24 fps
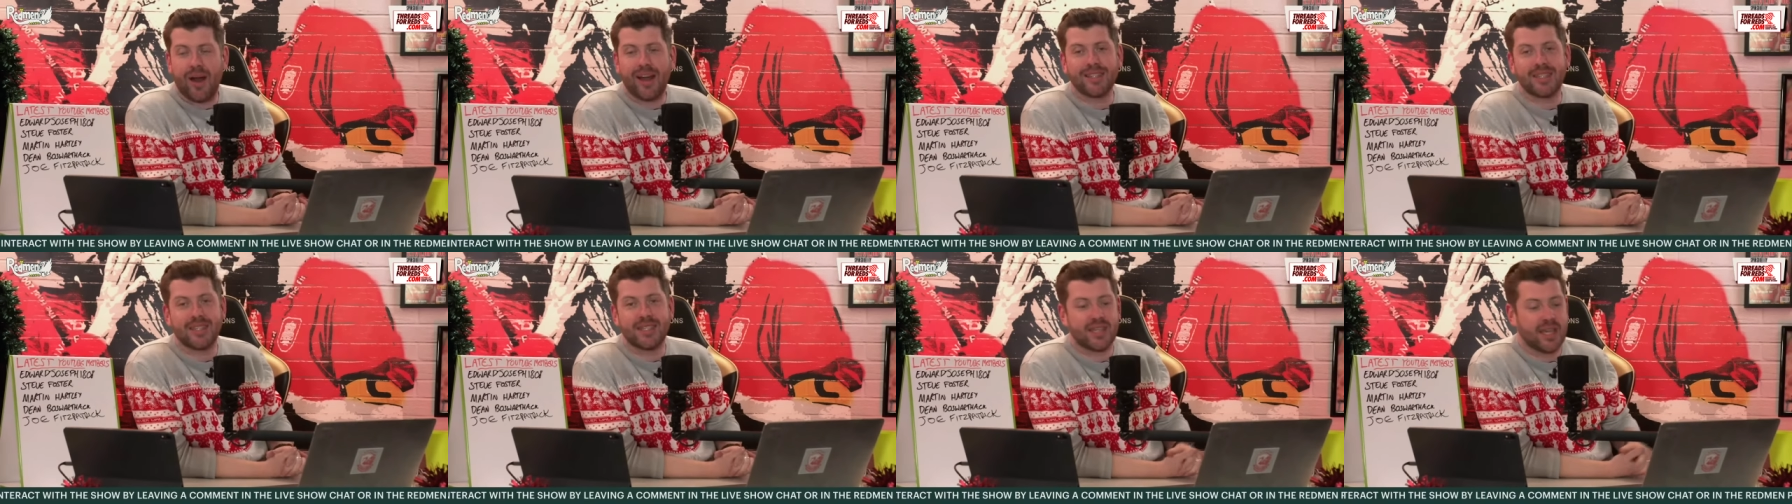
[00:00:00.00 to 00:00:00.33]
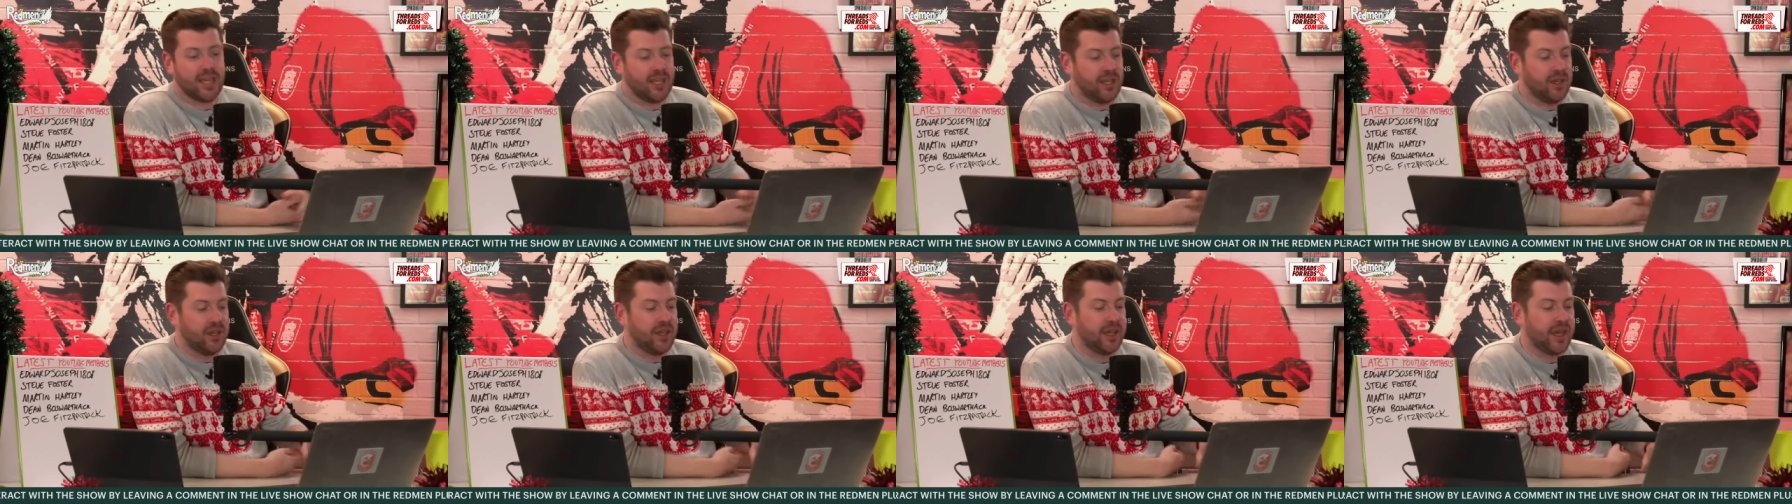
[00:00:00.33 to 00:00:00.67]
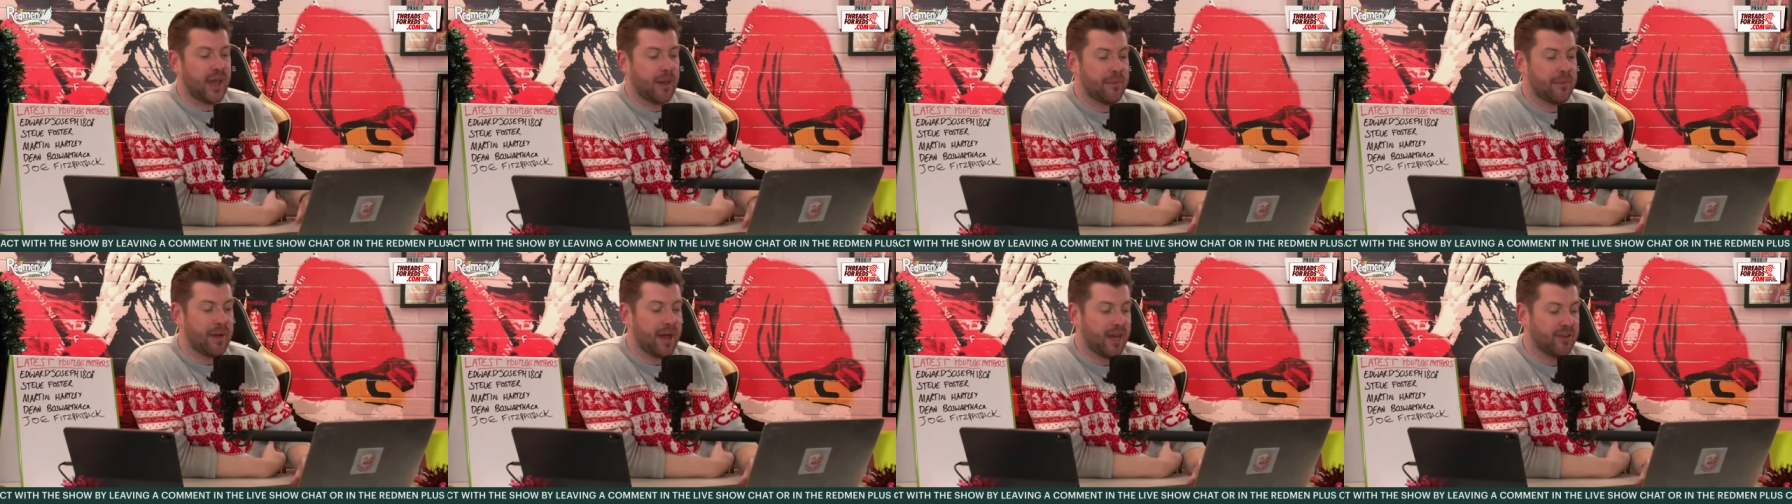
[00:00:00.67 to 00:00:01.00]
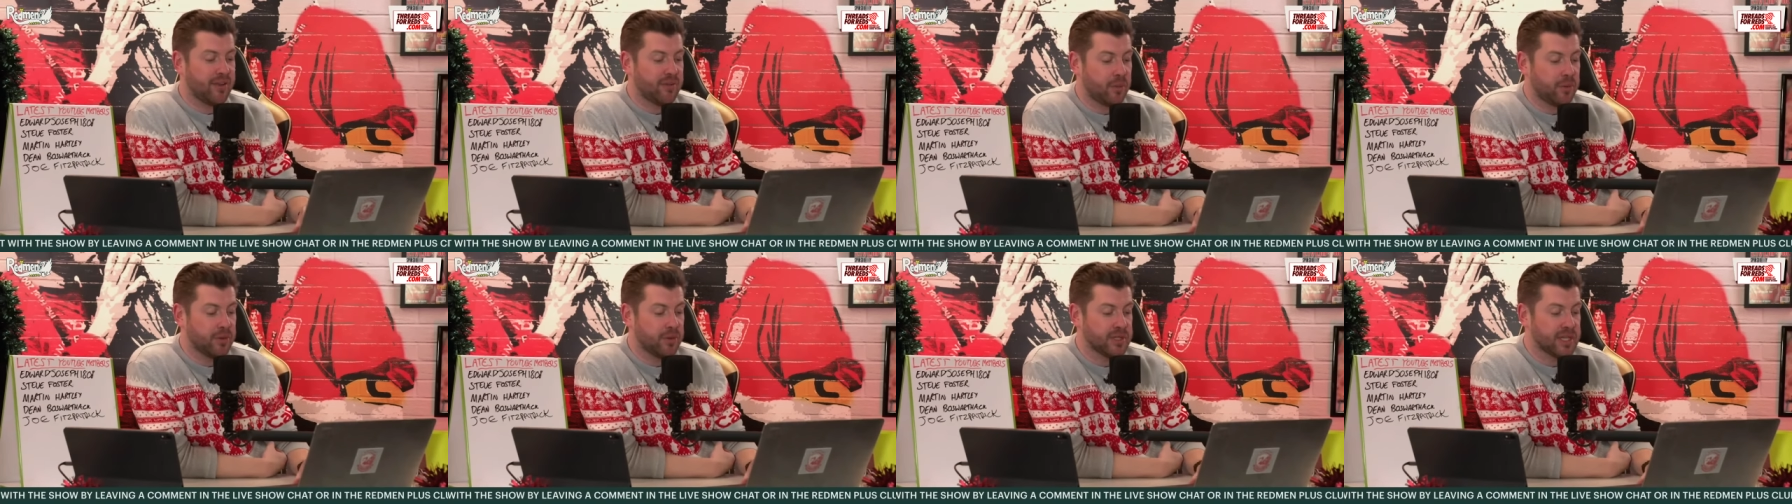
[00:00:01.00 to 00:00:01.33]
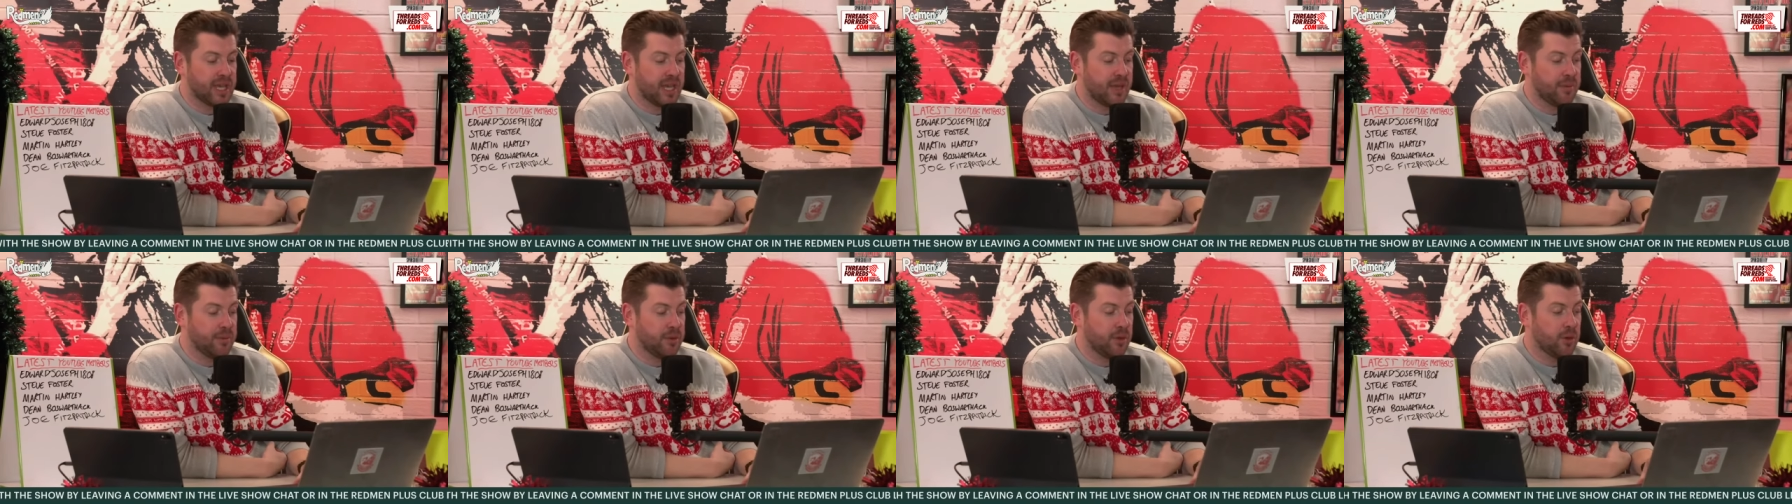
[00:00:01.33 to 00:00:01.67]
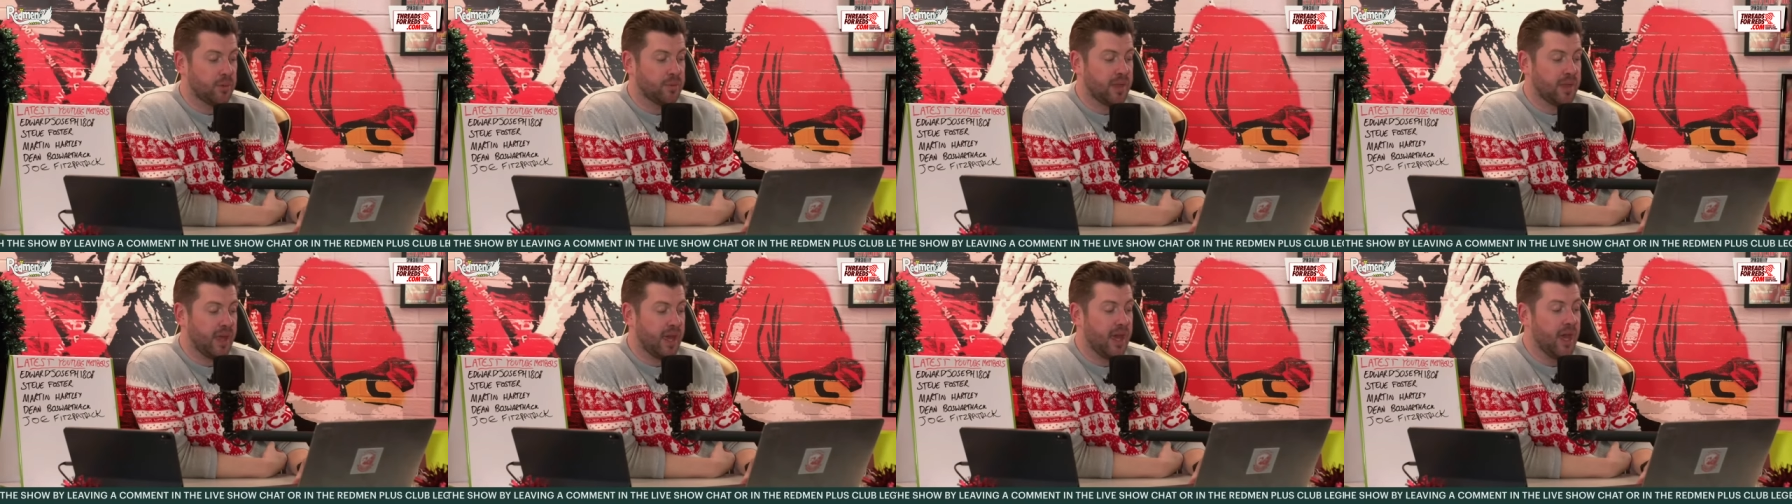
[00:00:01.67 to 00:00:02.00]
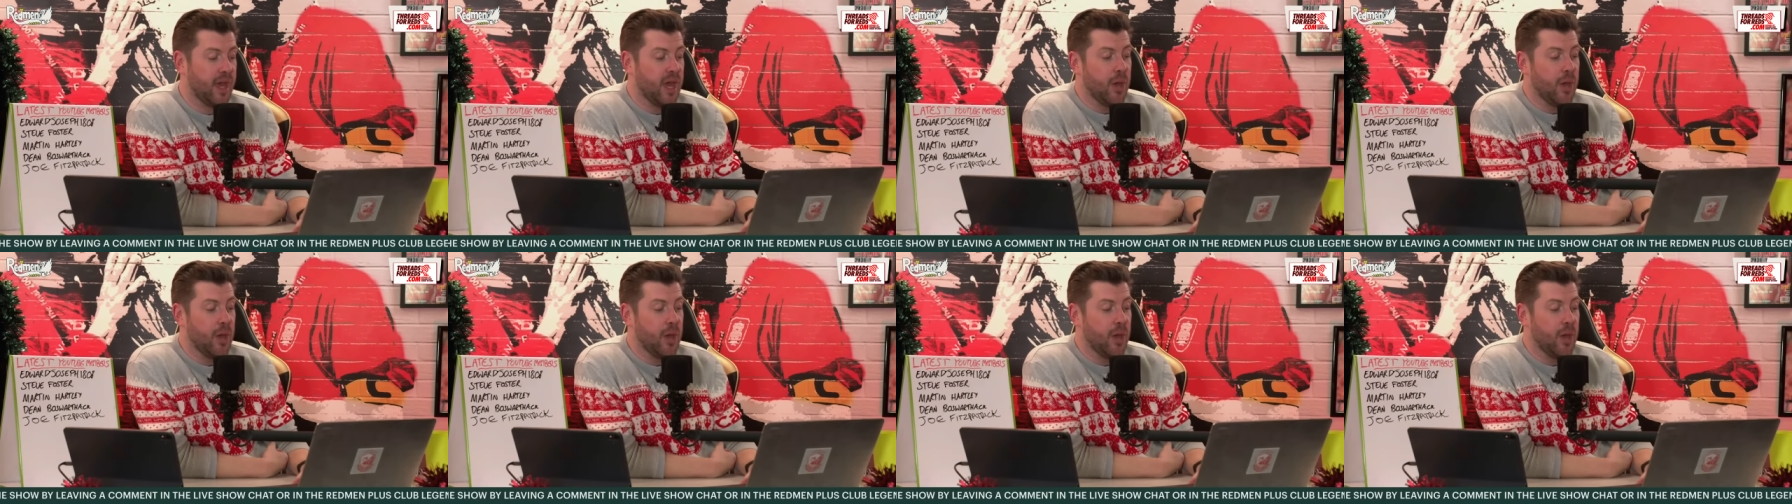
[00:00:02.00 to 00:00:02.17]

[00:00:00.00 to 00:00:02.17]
As I say, you can get my Liverpool debut up there.